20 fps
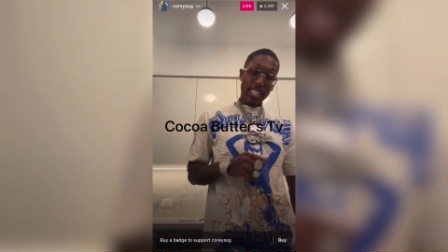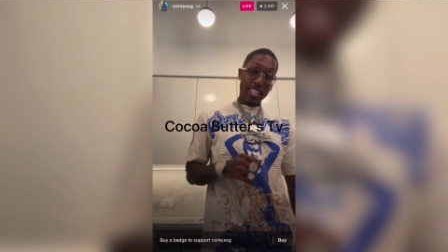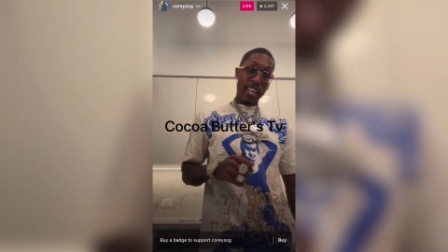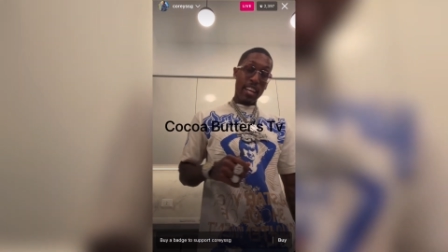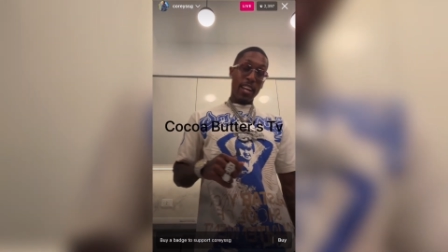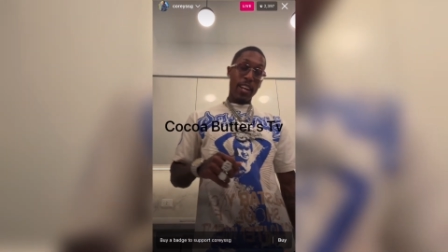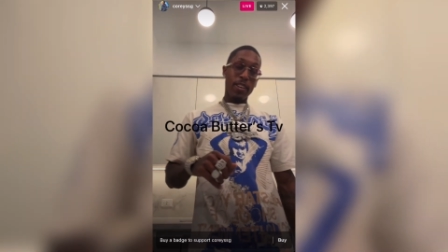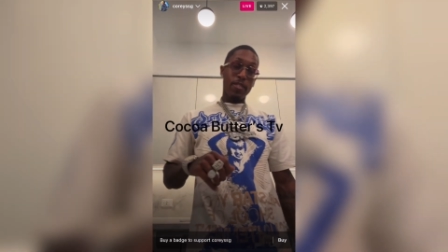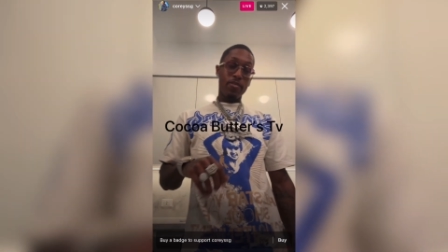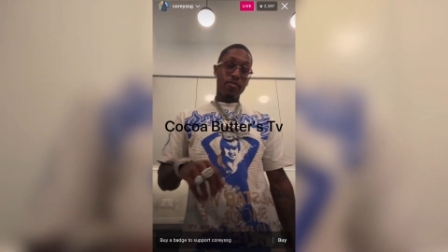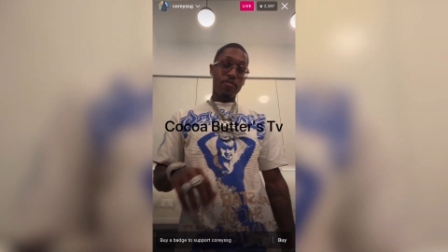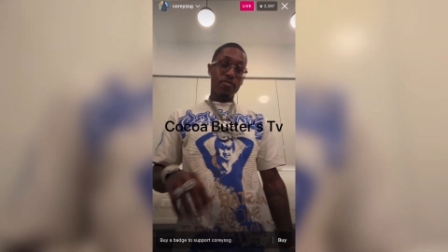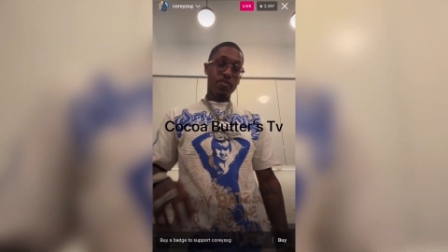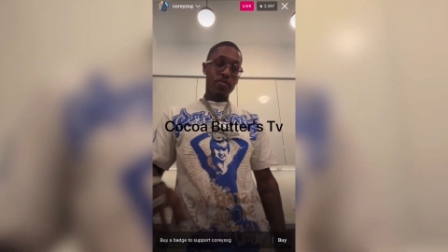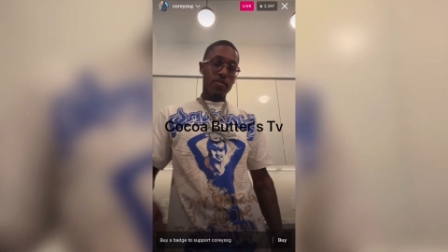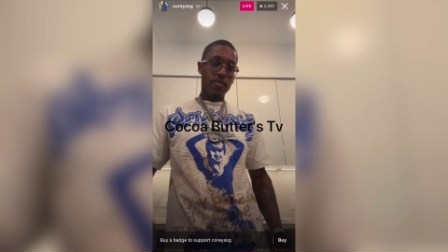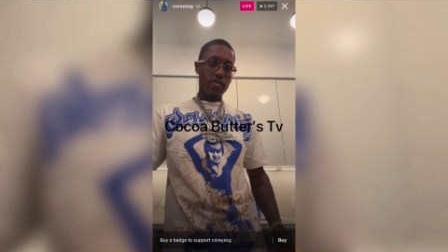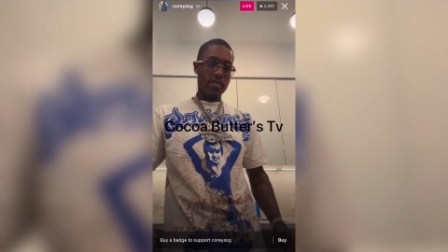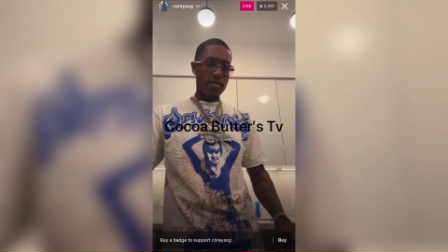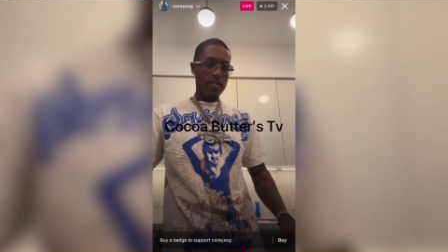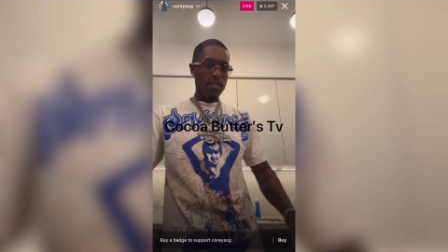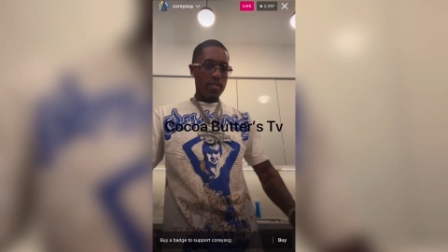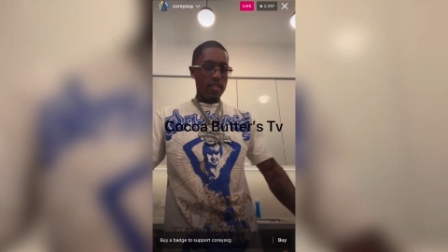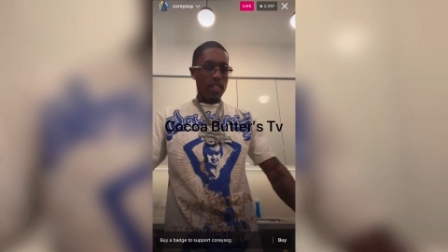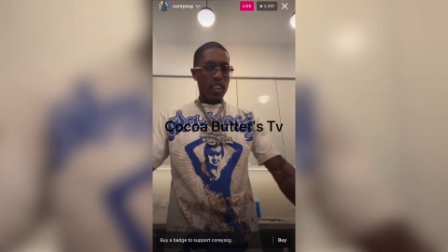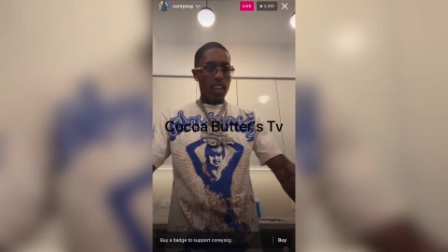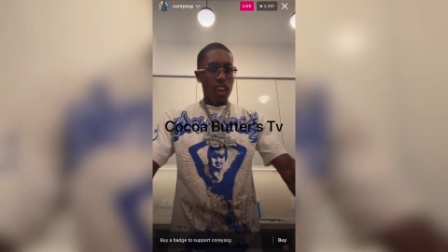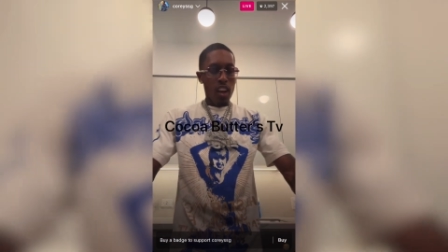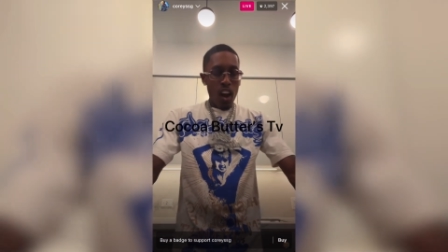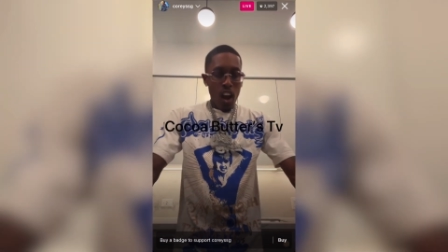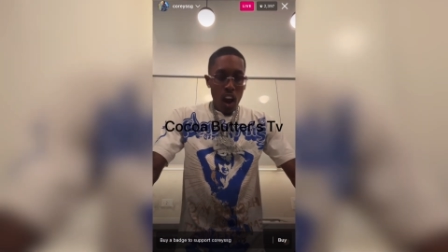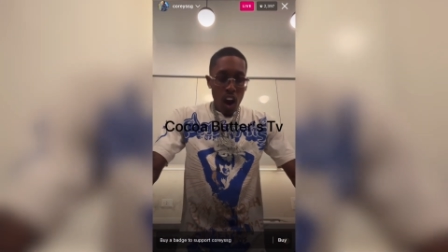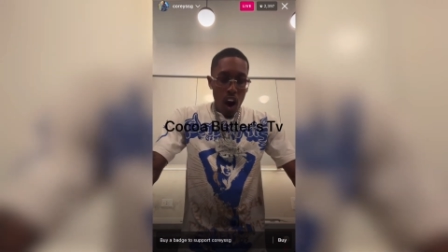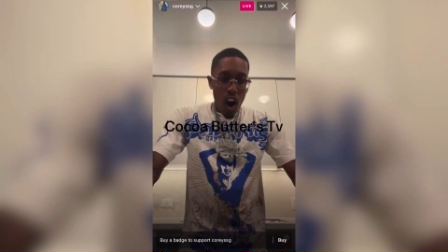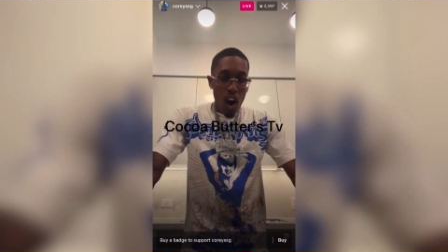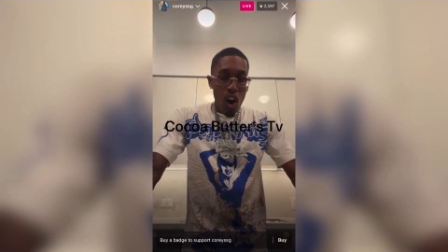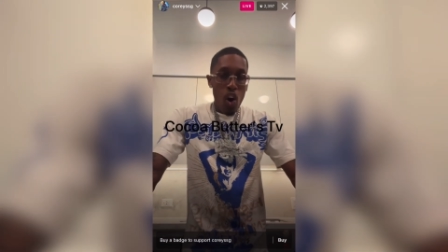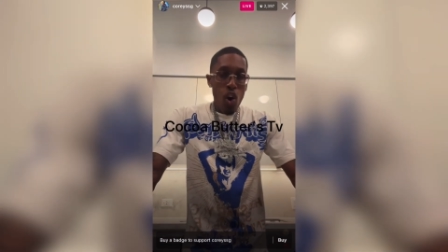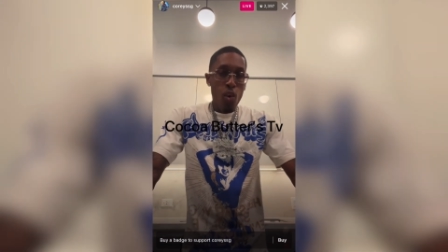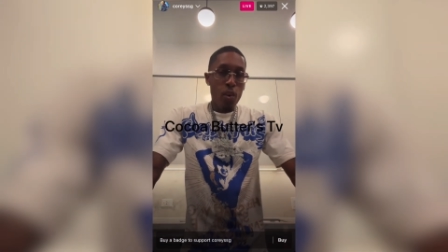a lady said,
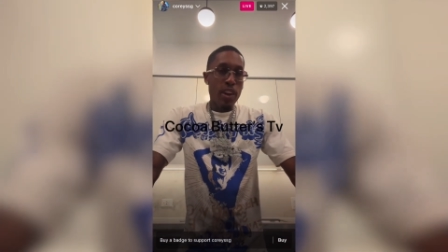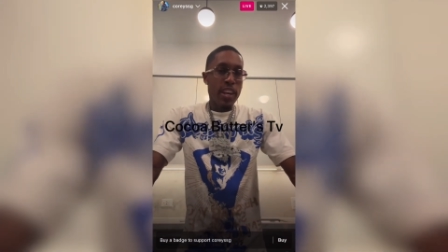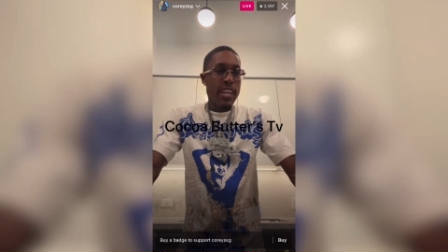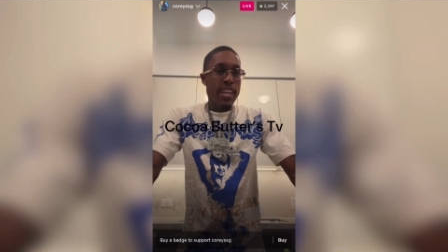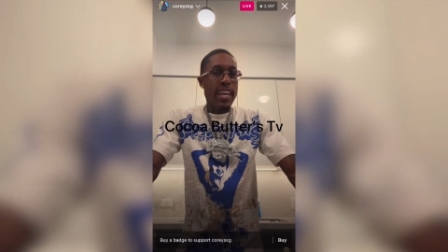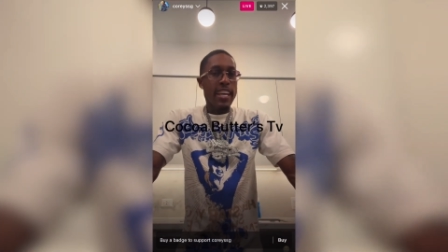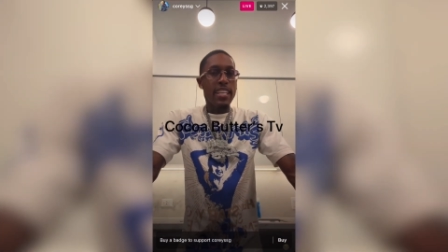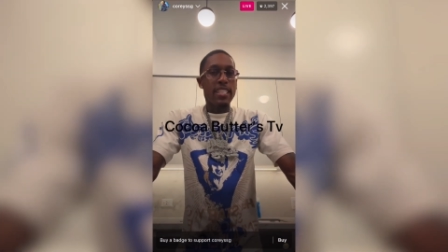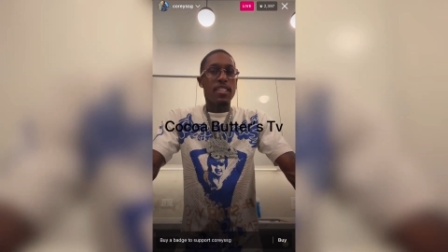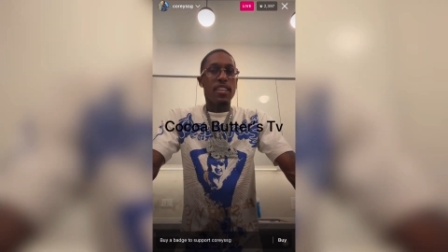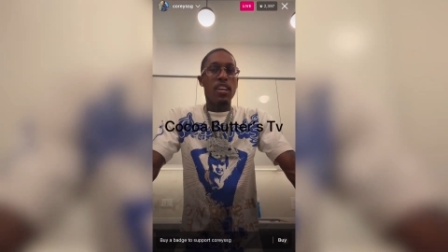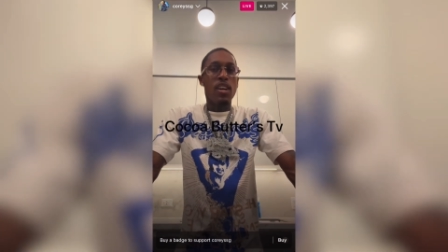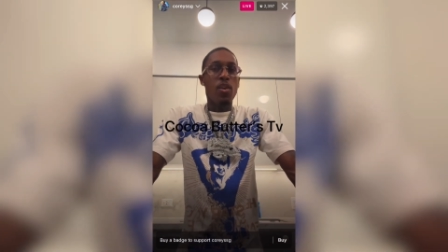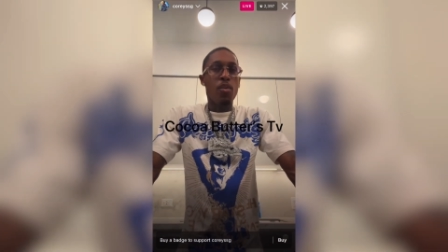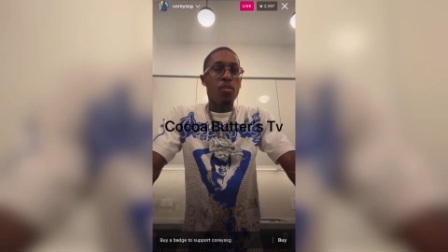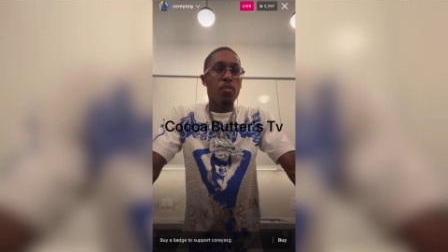"Oh well, yes,